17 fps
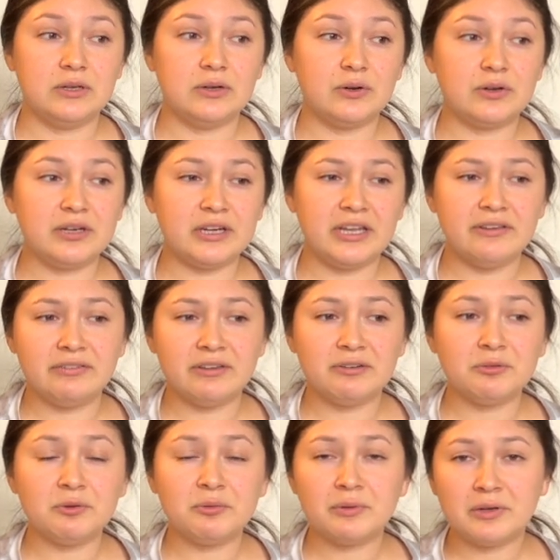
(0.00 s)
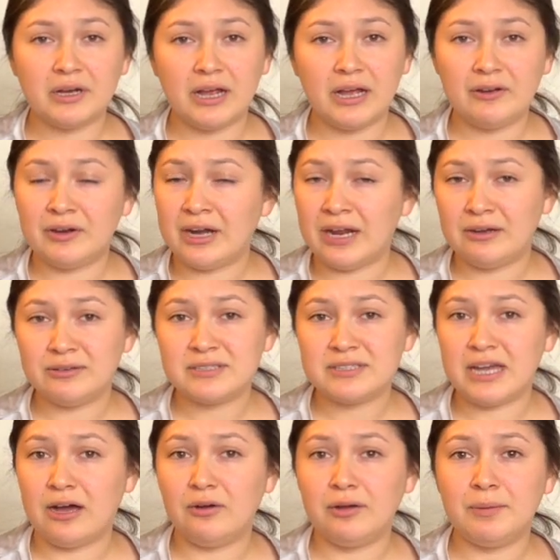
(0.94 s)
Or even when I was
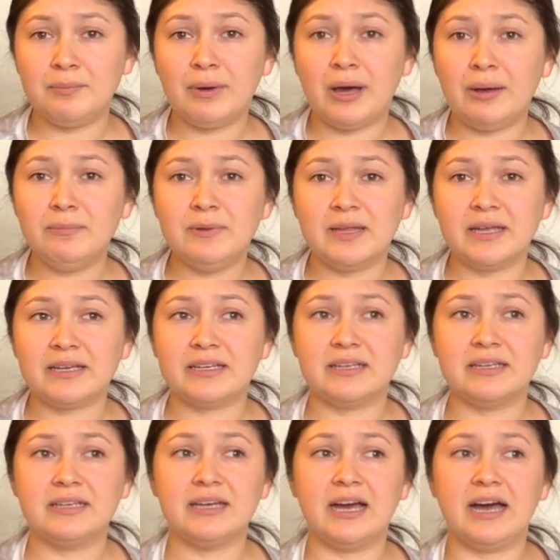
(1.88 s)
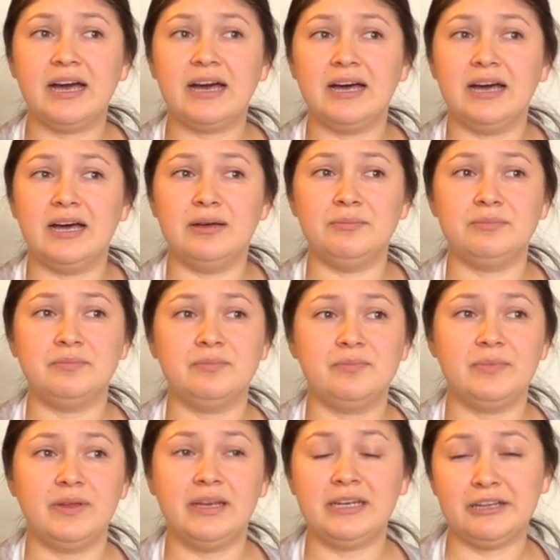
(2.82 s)
out in public,
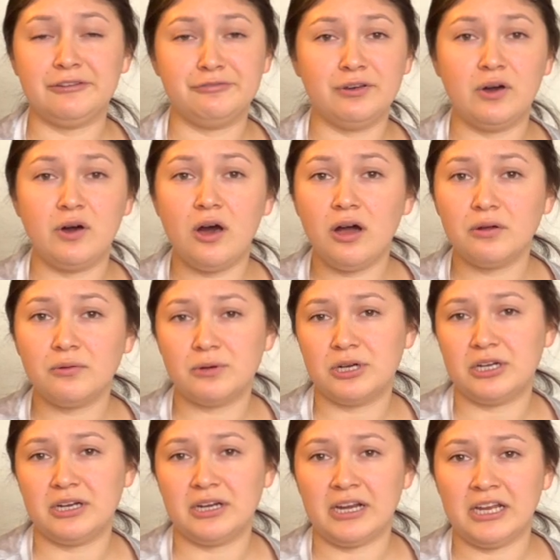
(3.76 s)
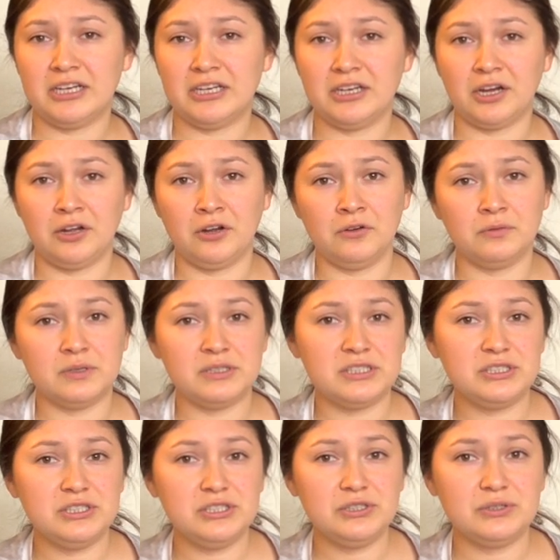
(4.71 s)
and I felt awkward and I didn't know what to
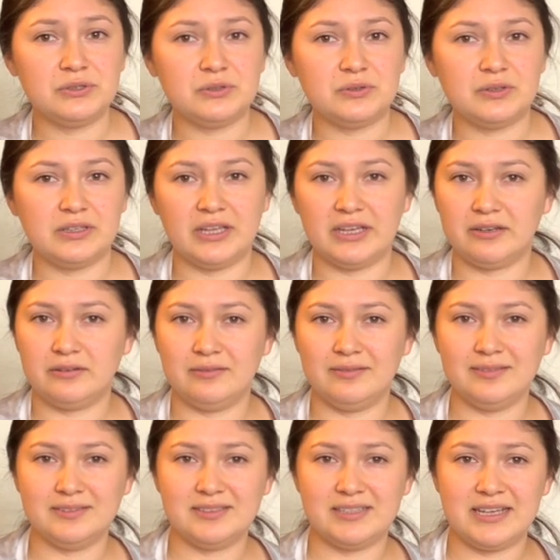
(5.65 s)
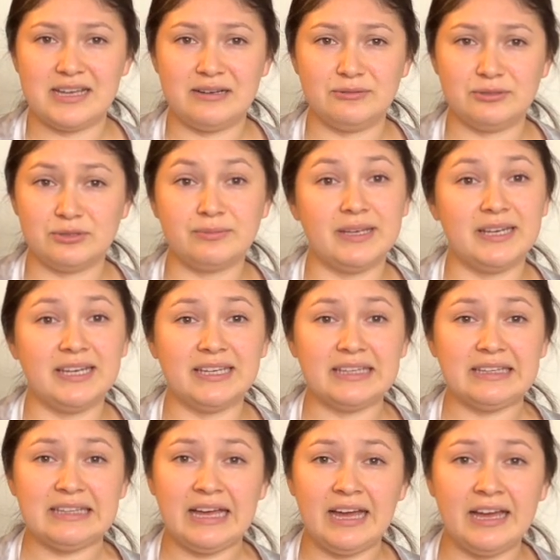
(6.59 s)
do. Like, say I was waiting
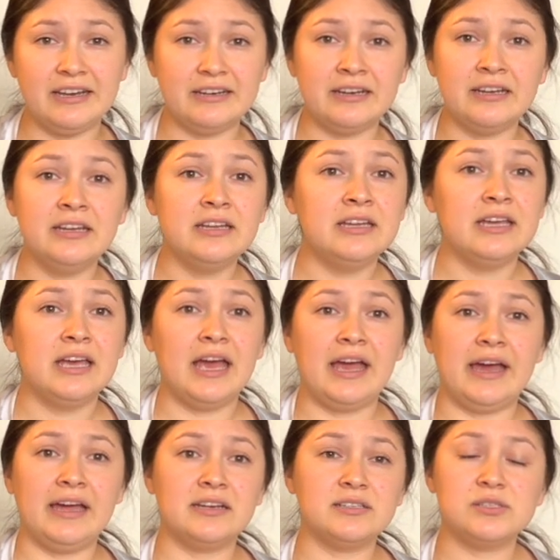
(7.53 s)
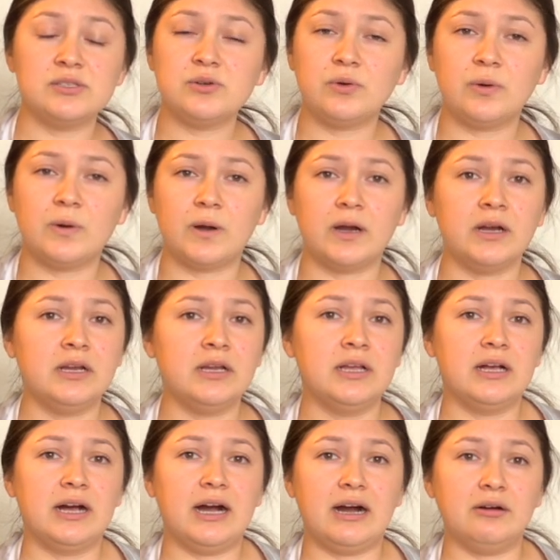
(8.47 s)
in line at a store,
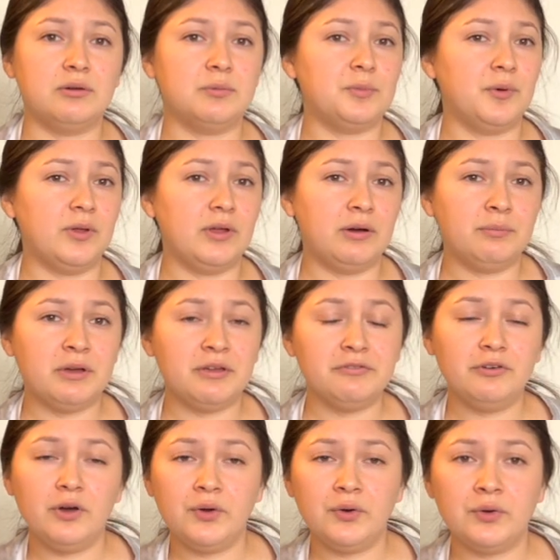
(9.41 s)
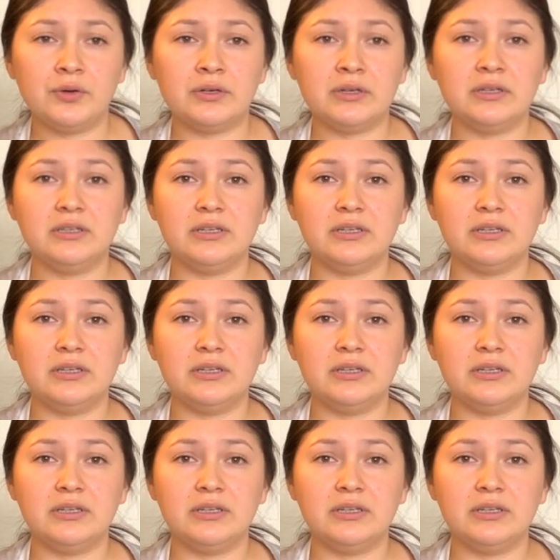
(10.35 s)
I would pull out my phone.